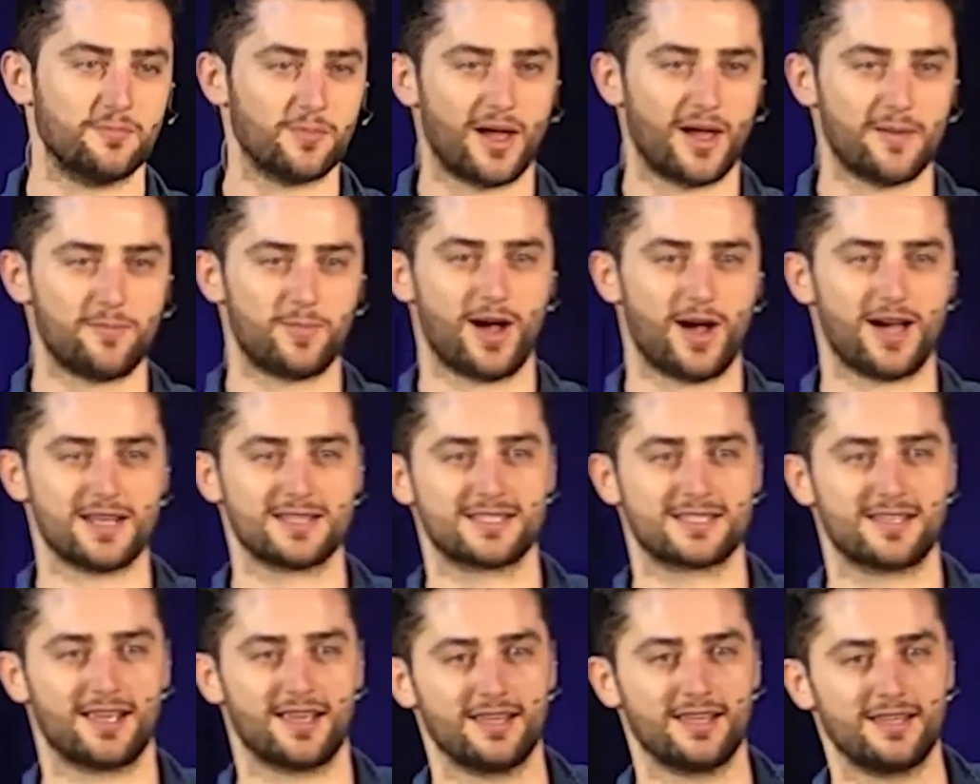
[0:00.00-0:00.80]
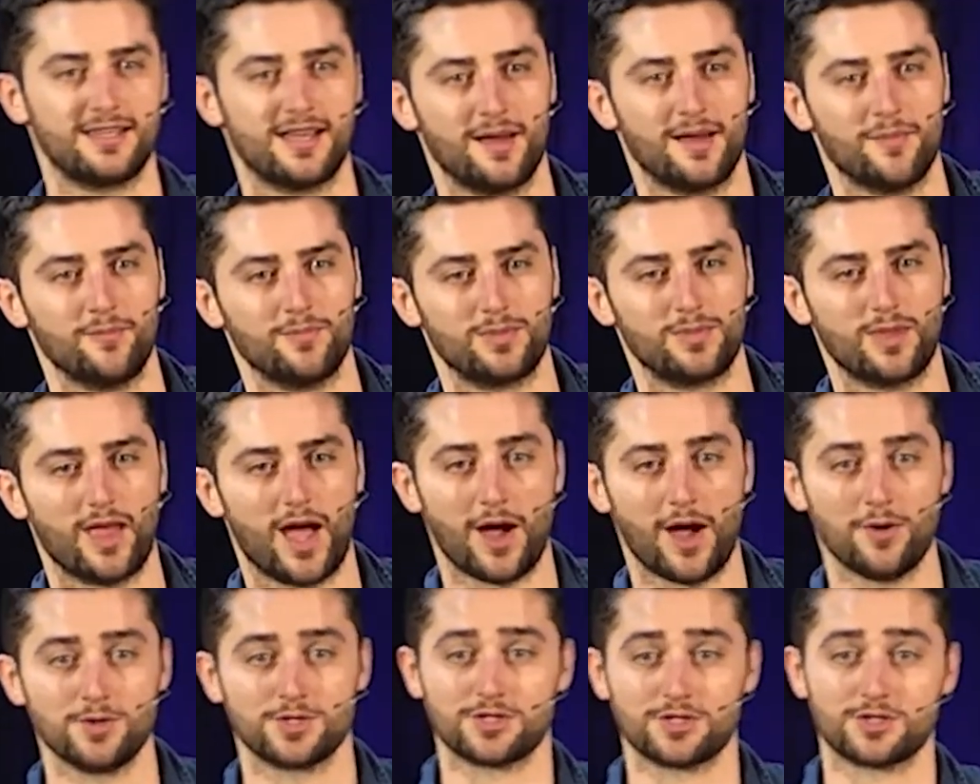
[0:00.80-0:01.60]
In my past, I
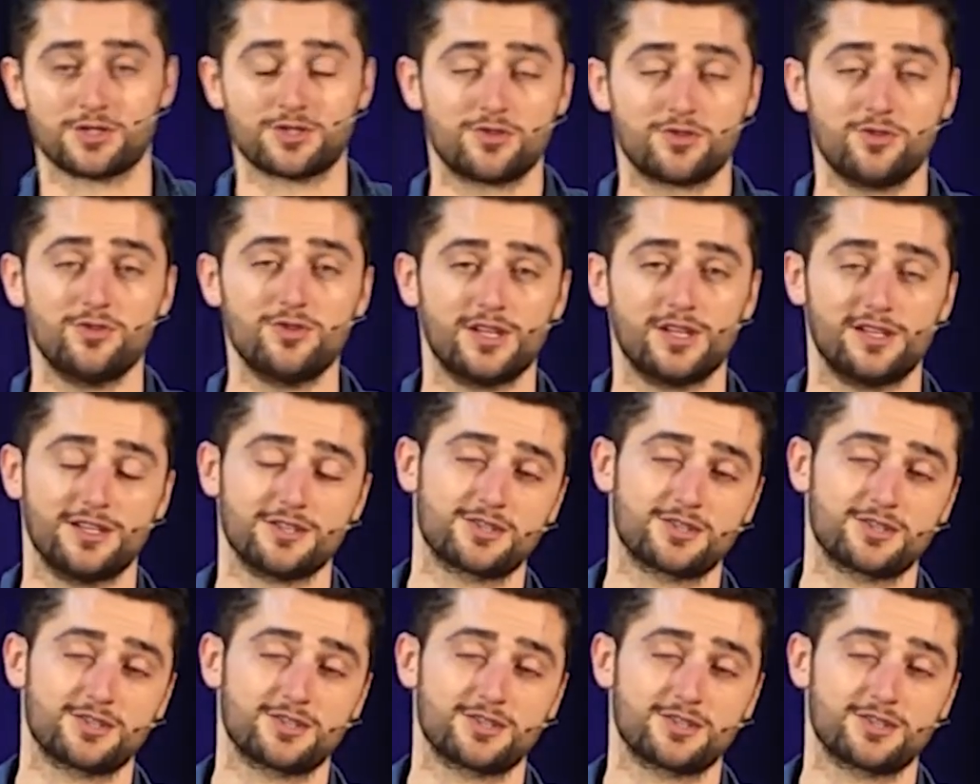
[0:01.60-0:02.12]
was at school,